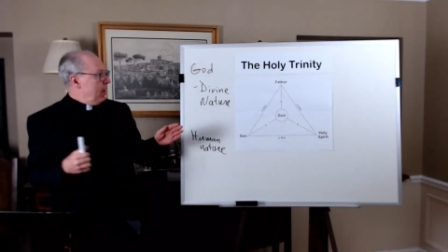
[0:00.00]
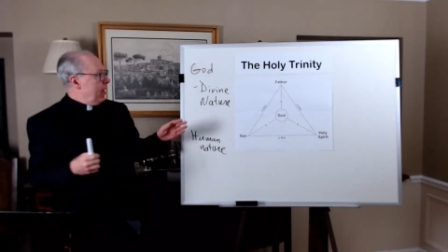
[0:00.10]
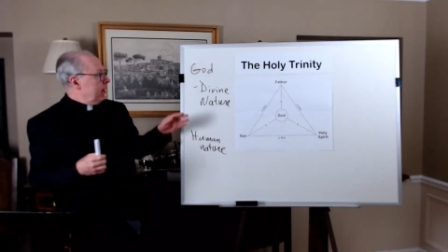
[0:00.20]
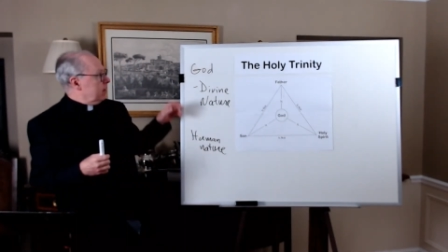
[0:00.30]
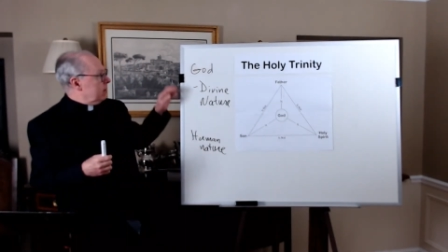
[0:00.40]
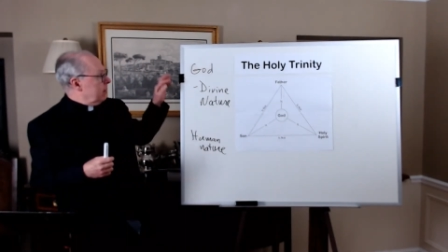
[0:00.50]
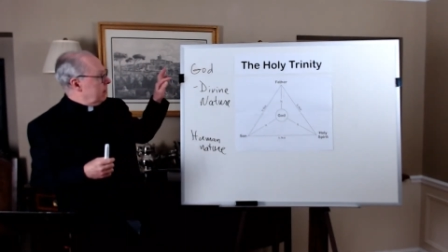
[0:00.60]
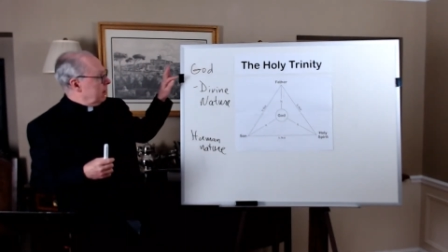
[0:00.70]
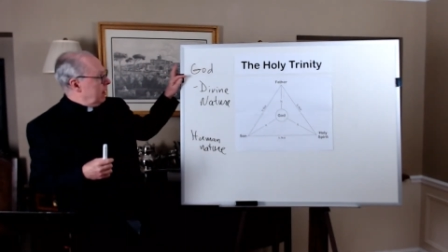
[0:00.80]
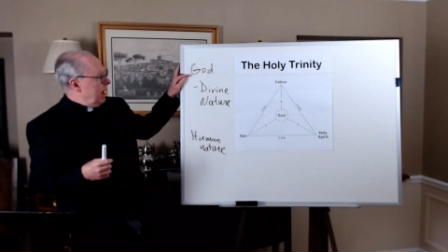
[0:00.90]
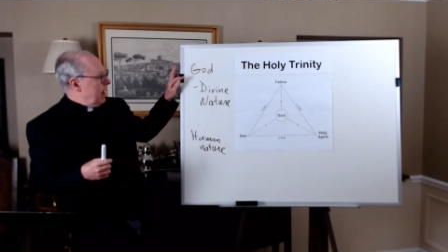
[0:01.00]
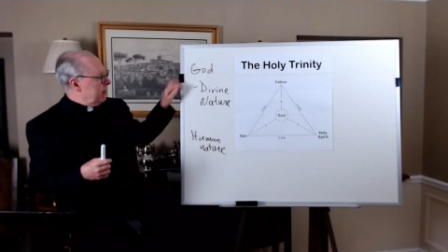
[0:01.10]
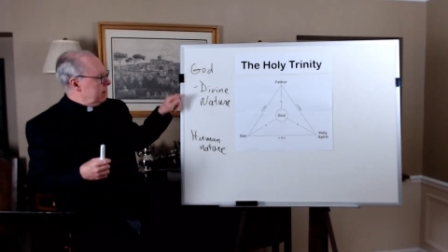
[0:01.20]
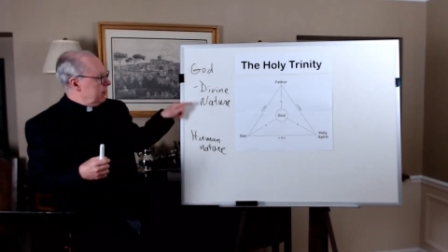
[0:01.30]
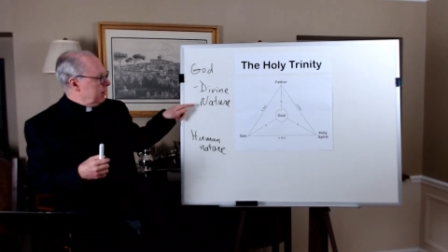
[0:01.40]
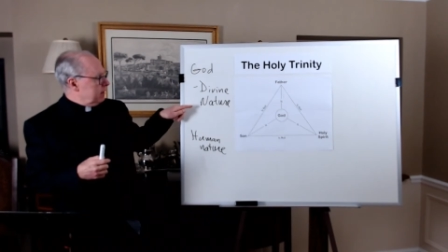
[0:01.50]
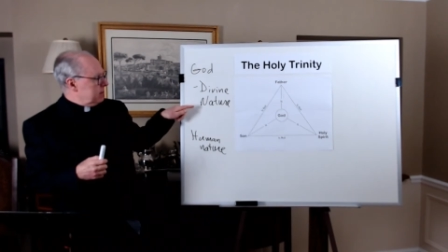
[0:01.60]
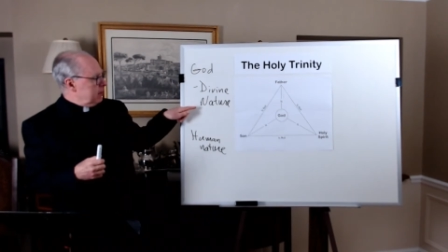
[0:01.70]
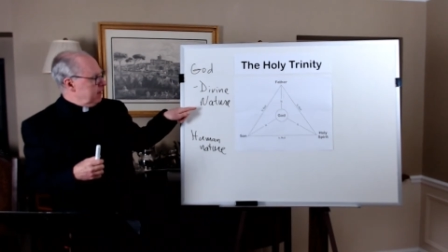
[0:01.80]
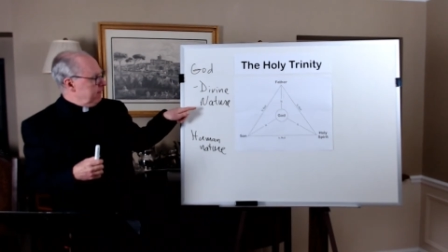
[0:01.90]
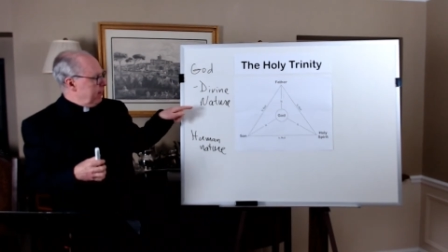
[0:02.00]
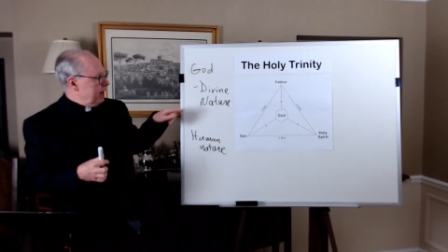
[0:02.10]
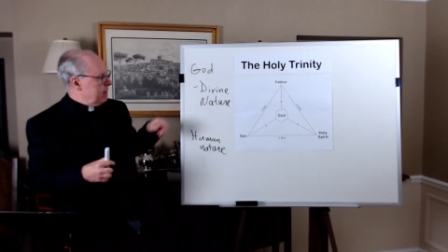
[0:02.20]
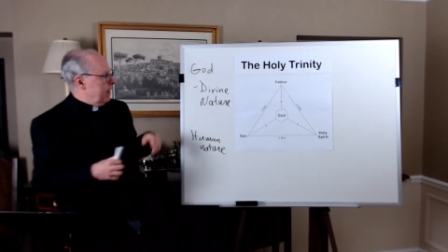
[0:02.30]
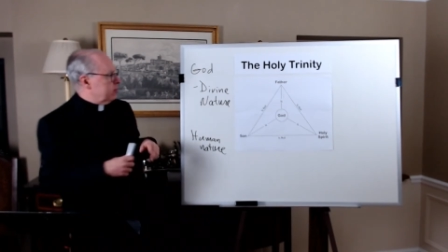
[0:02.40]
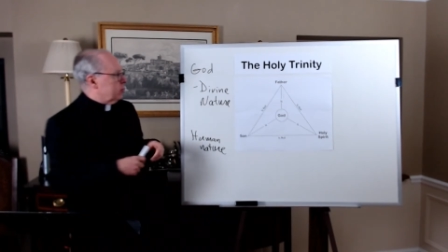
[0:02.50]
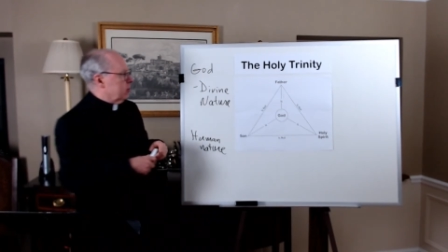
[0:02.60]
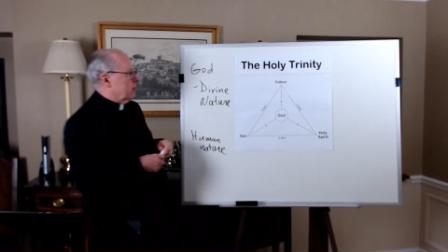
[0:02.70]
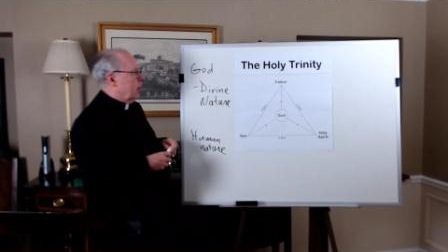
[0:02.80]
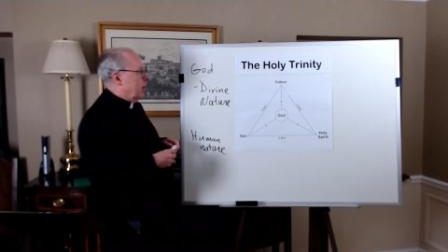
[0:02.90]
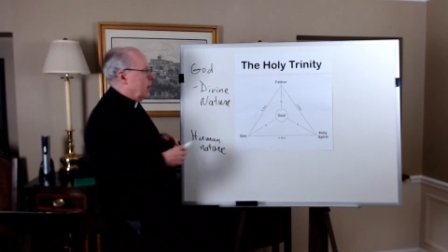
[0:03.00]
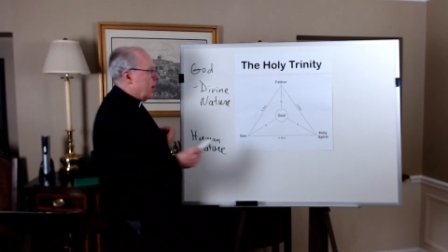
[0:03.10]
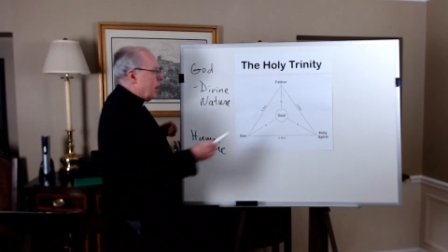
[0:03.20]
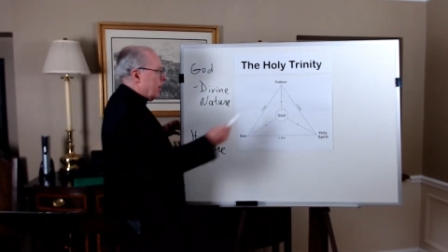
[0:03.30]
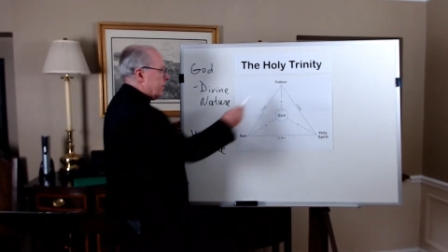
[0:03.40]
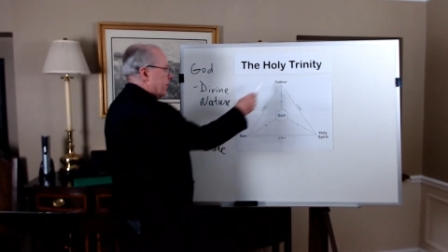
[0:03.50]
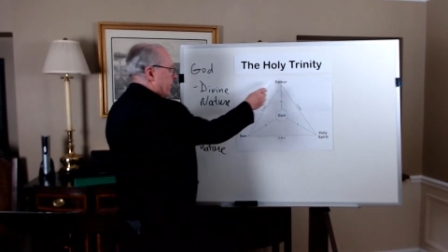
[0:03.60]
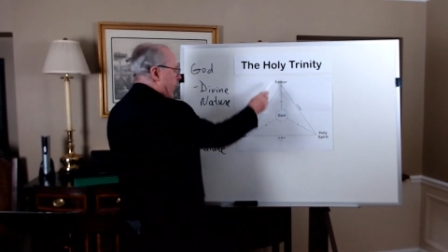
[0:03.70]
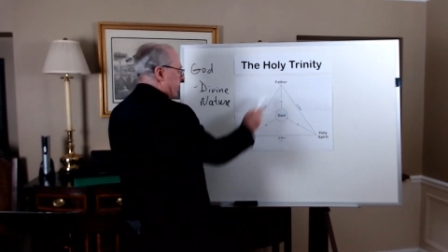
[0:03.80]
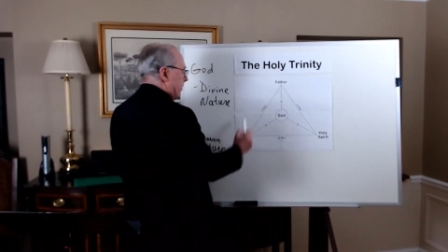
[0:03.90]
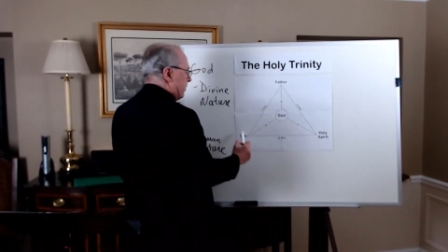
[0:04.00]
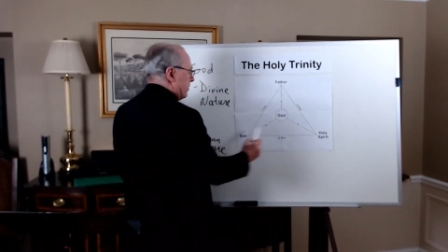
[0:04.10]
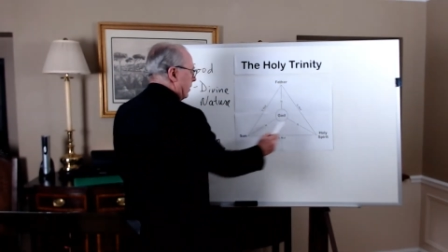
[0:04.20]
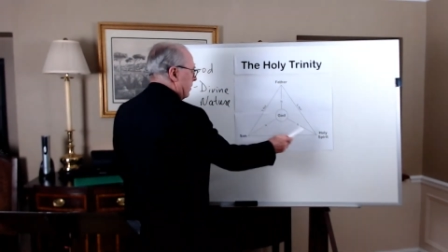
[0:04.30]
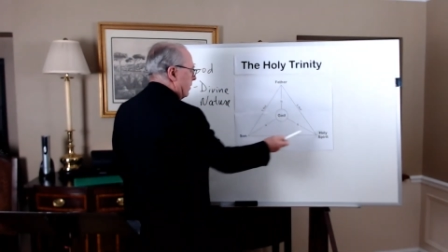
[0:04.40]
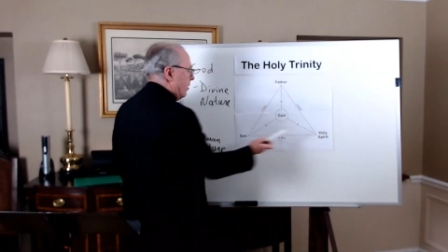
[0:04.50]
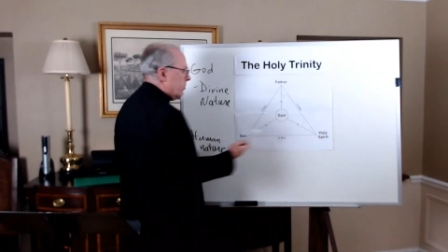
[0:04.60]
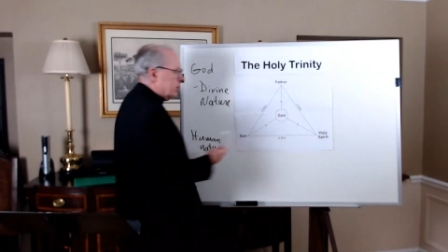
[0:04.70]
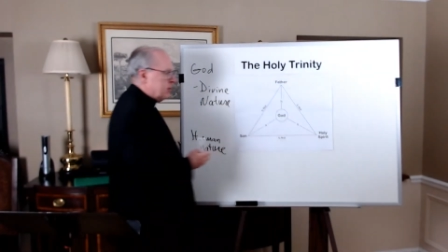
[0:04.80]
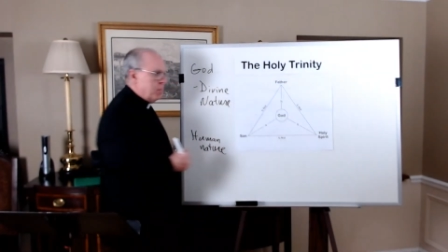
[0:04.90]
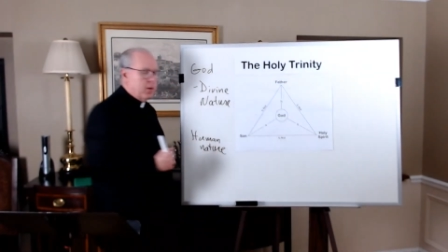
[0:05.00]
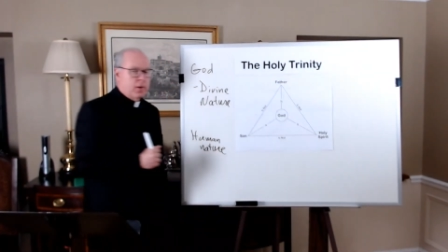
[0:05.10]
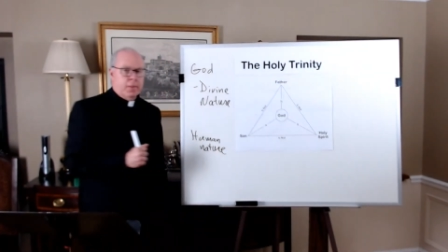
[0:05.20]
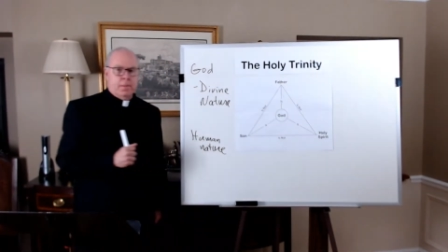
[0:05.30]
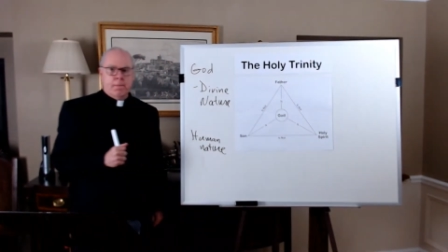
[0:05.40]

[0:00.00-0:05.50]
And in God, it's the divine nature of the Father, the Son, and the Holy Spirit.